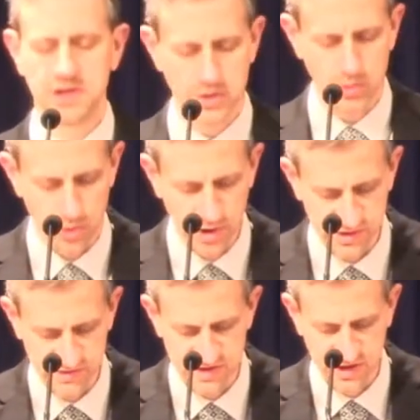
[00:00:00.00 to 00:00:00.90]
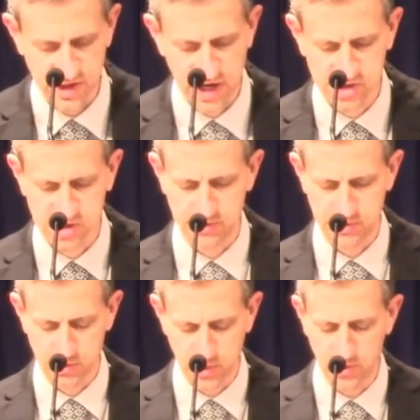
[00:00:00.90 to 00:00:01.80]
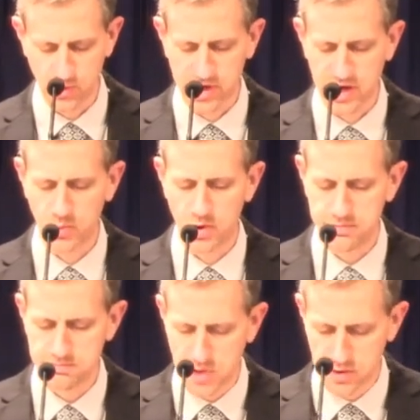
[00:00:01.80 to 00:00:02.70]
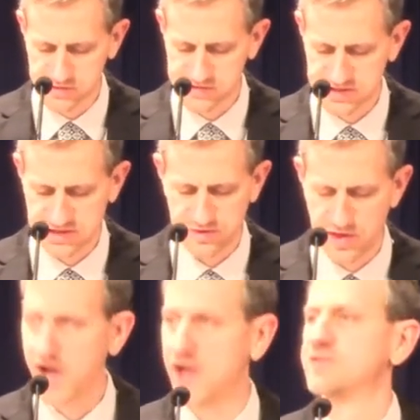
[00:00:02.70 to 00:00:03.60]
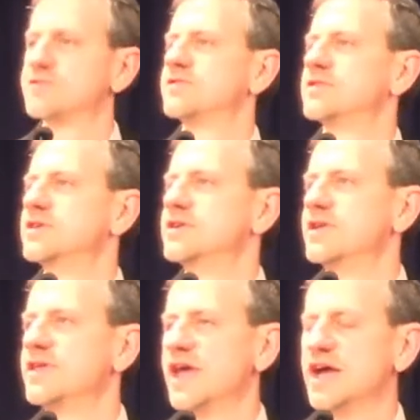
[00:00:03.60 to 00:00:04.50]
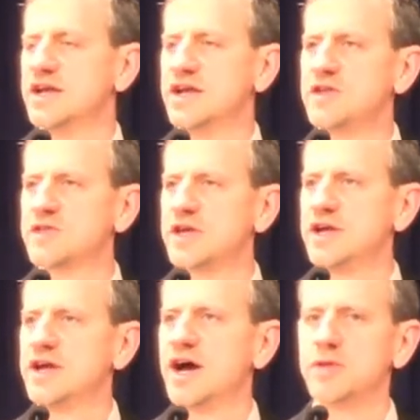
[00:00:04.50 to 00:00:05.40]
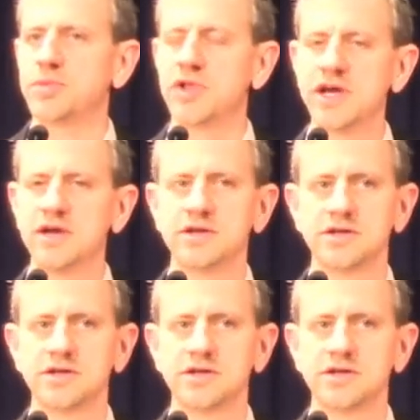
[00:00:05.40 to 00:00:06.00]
what is the connection between what I want most in life and anything I plan to